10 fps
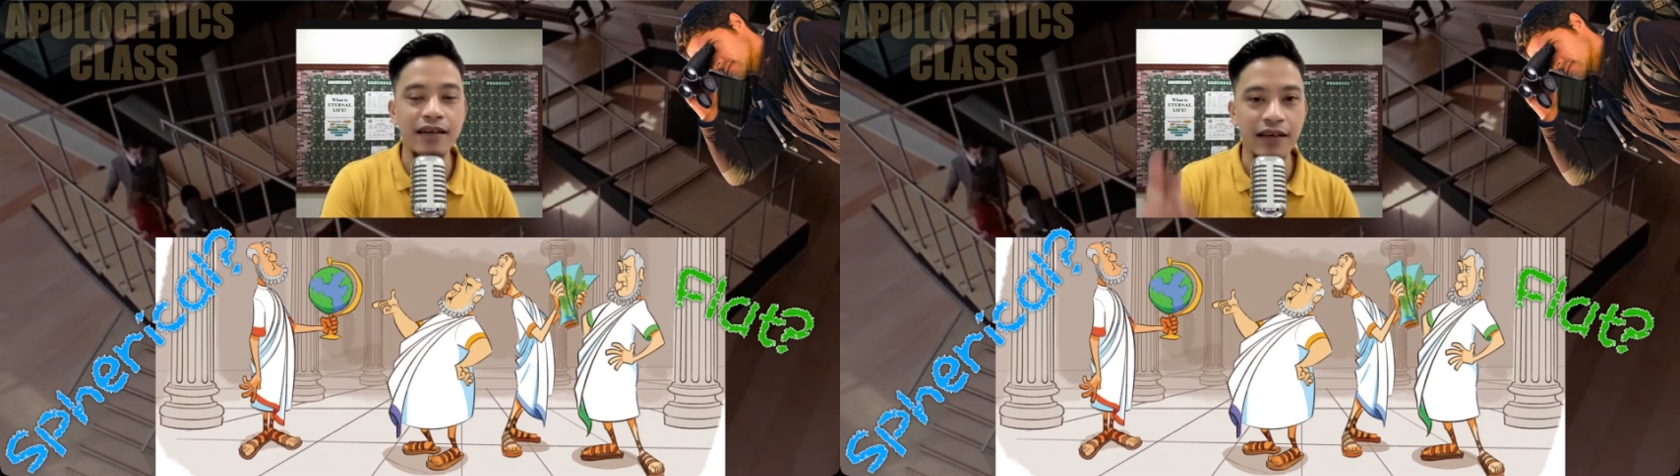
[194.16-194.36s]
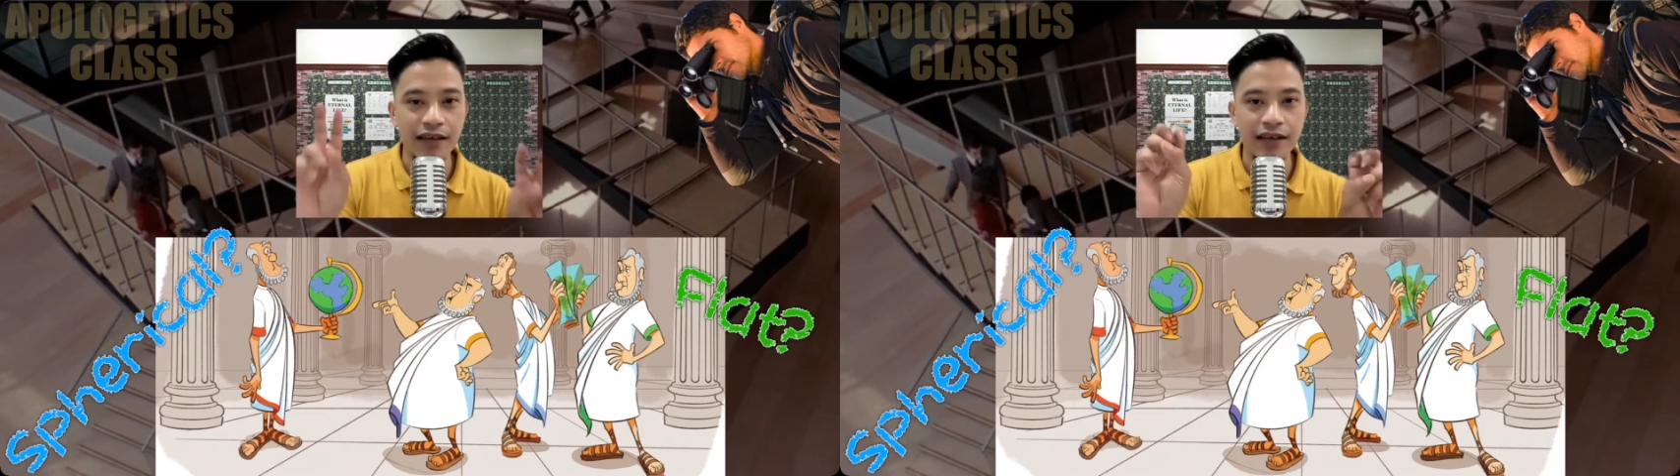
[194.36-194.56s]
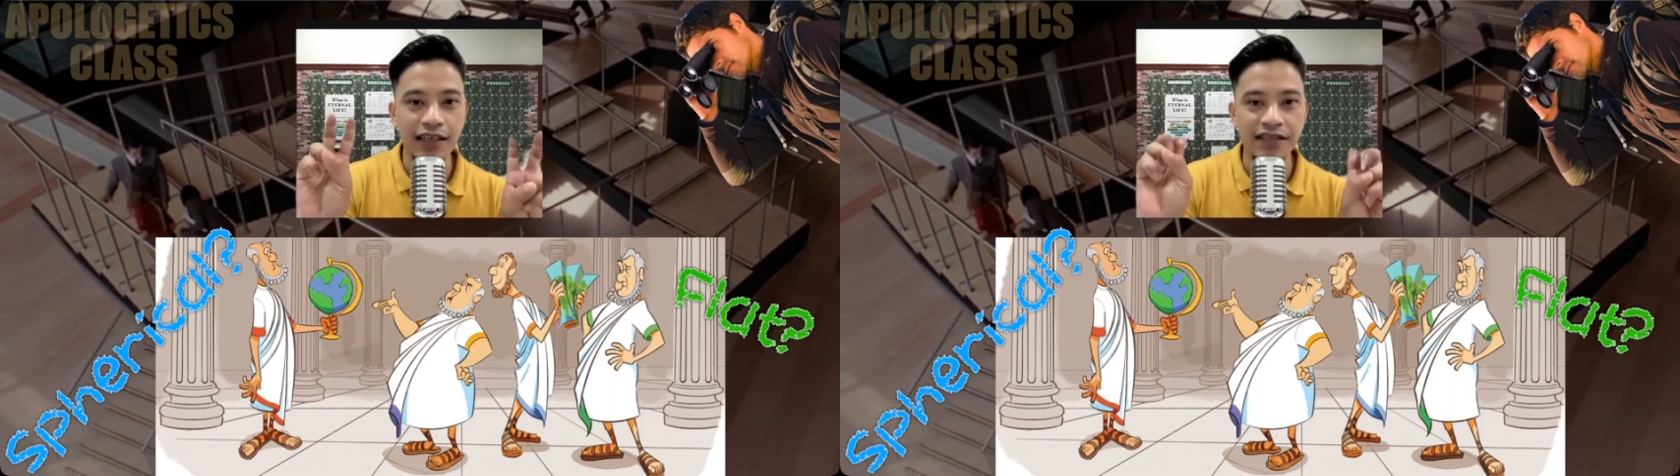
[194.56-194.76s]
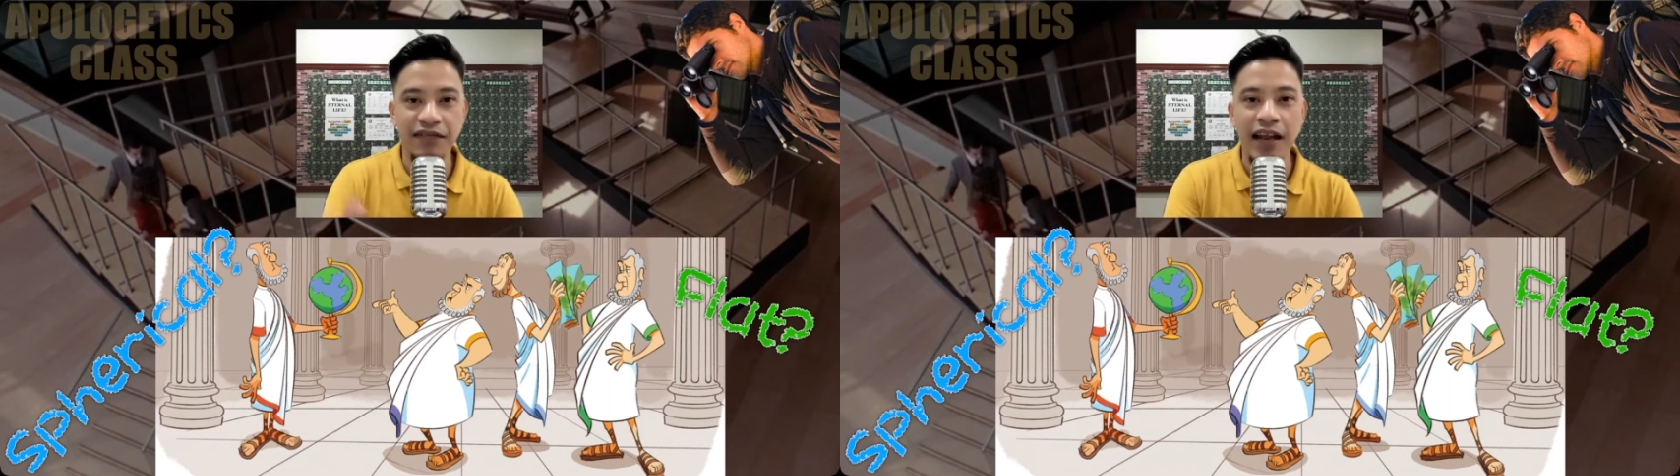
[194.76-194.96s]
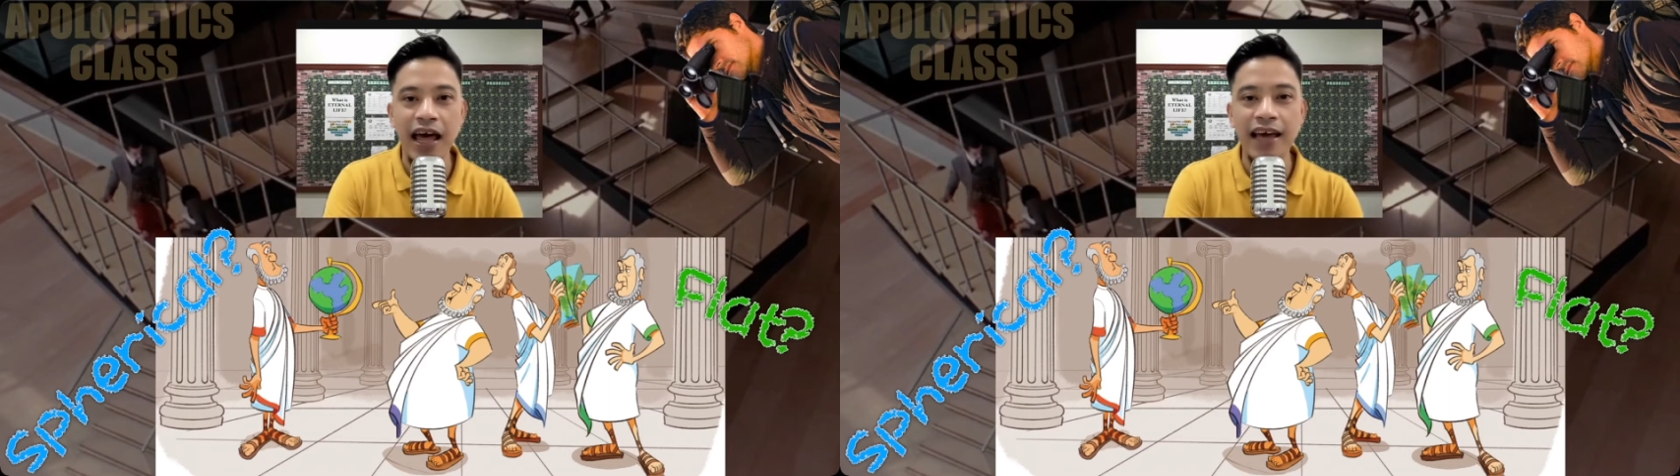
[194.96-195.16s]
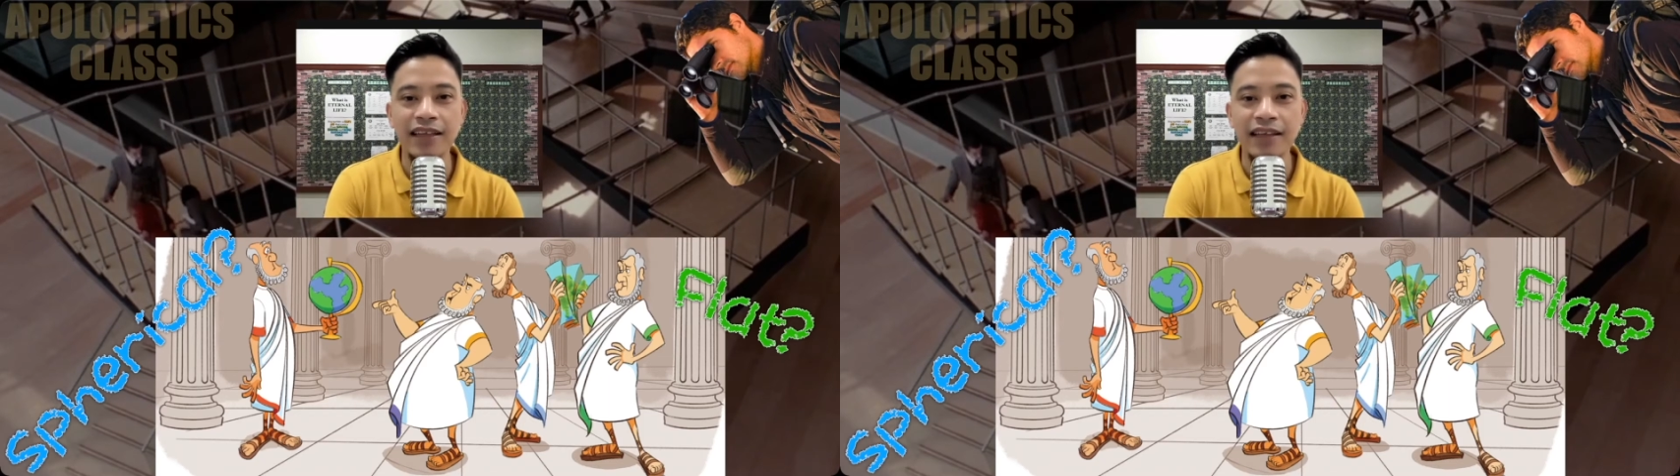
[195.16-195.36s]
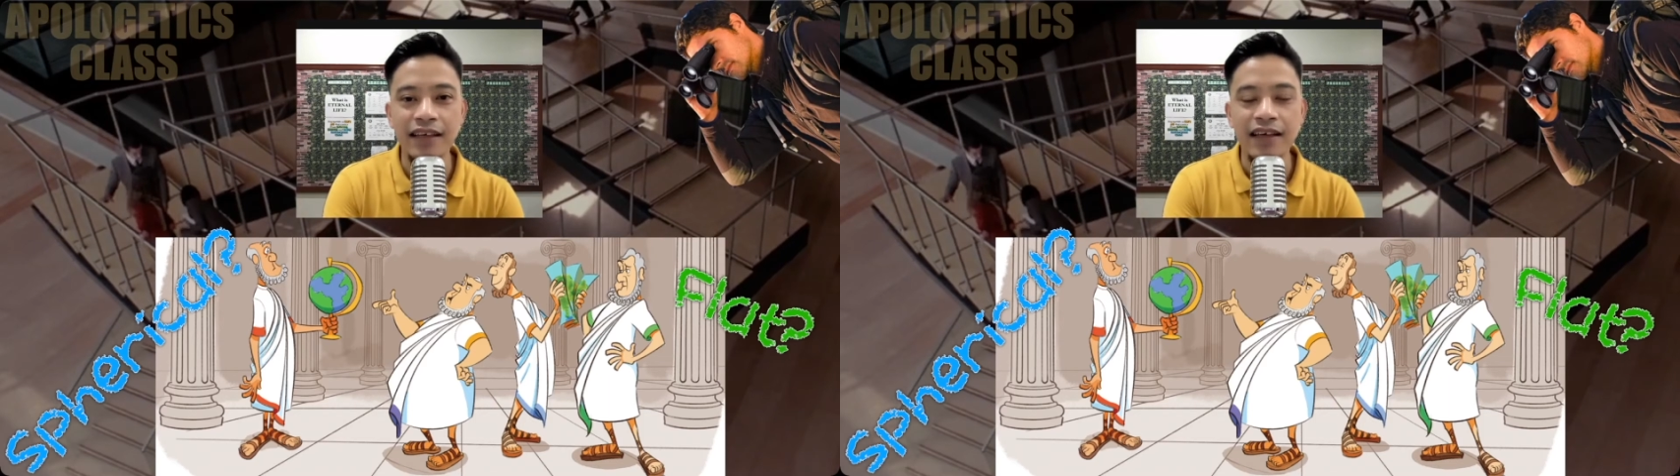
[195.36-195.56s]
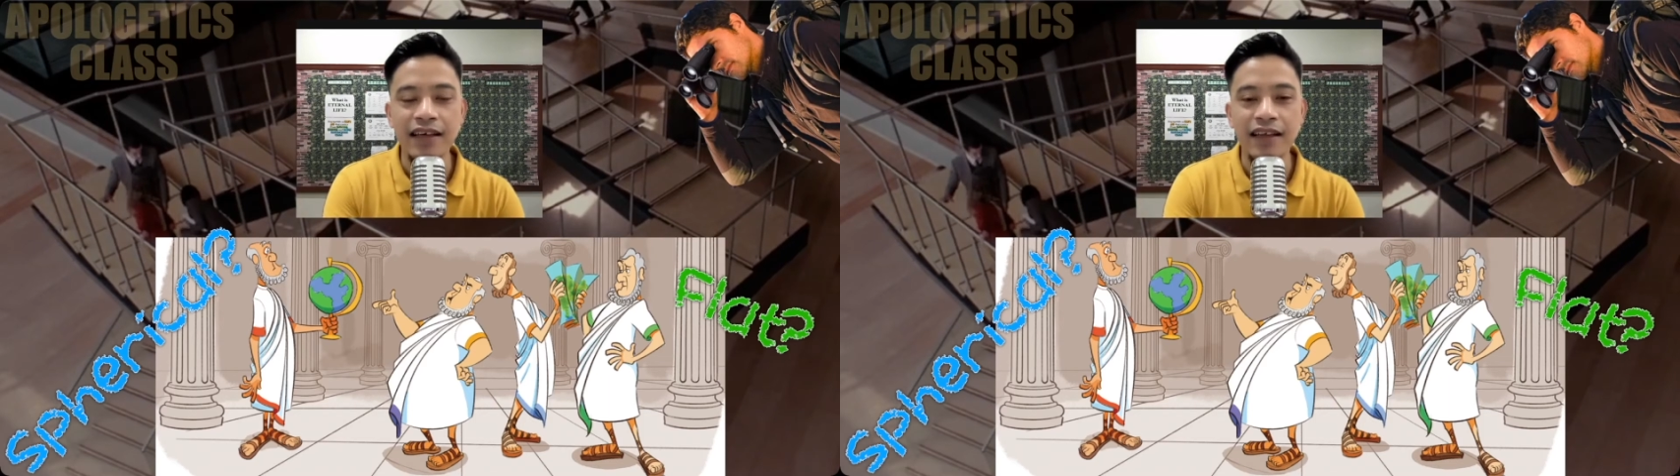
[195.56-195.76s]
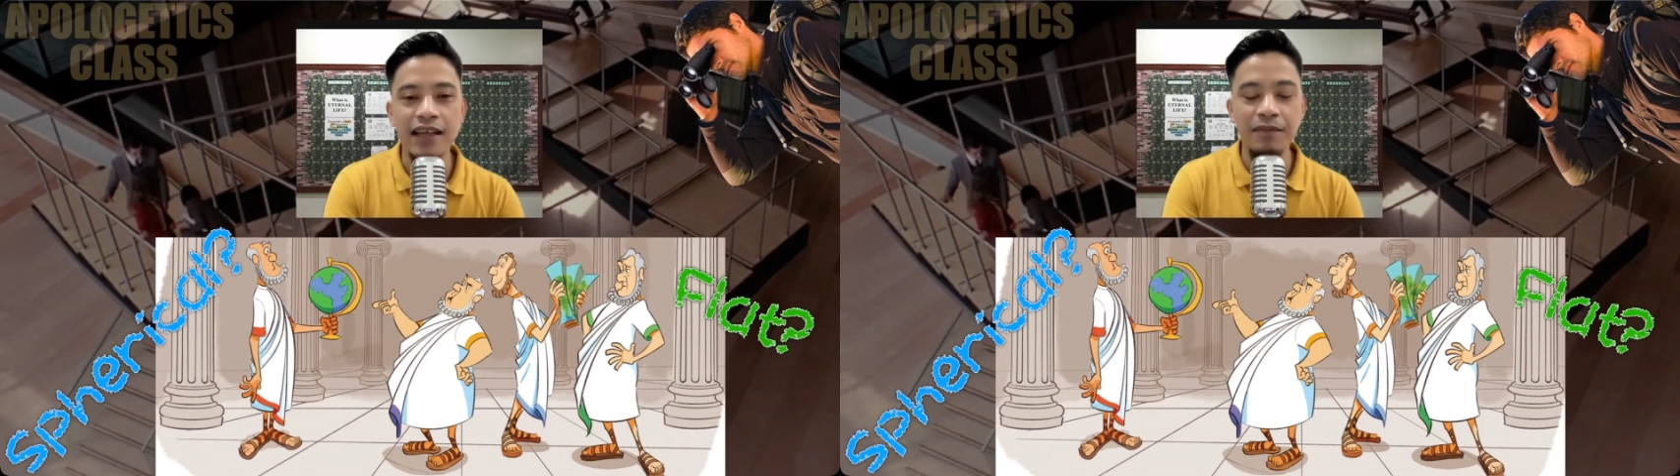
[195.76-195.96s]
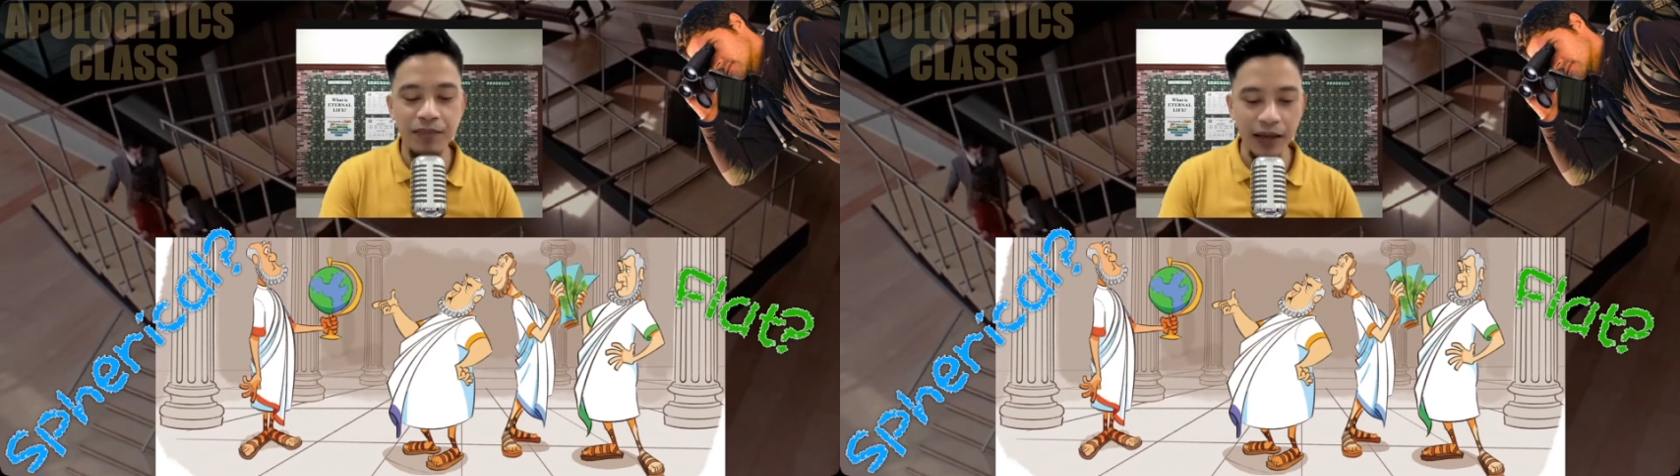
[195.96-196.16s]
is flat, then
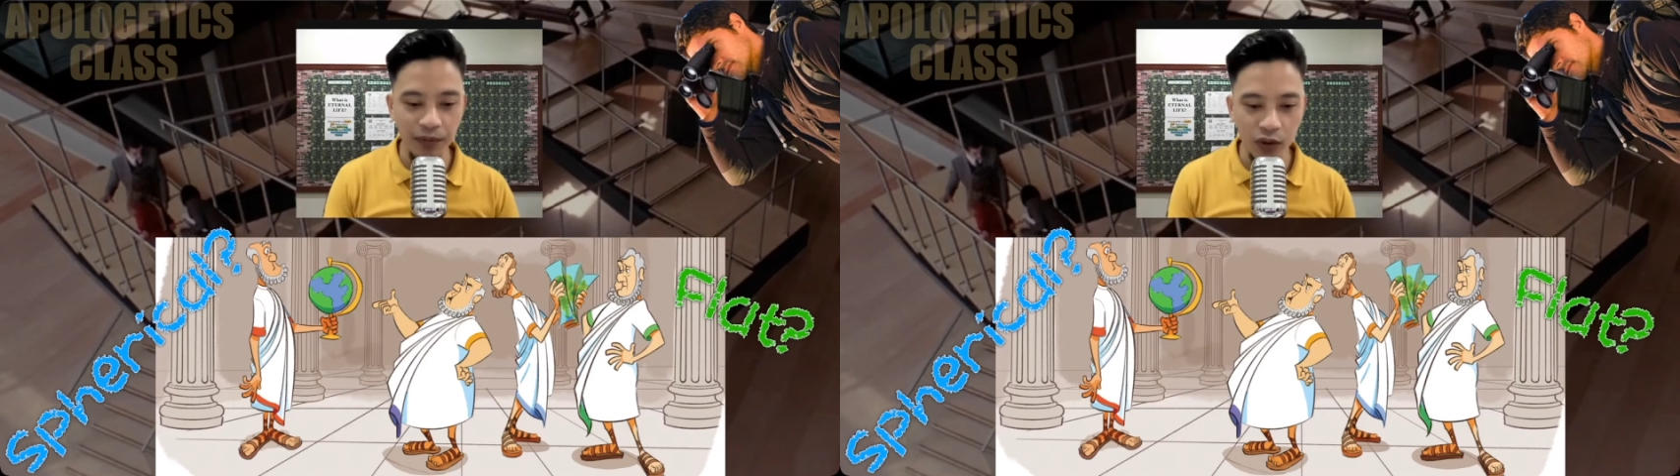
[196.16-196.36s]
people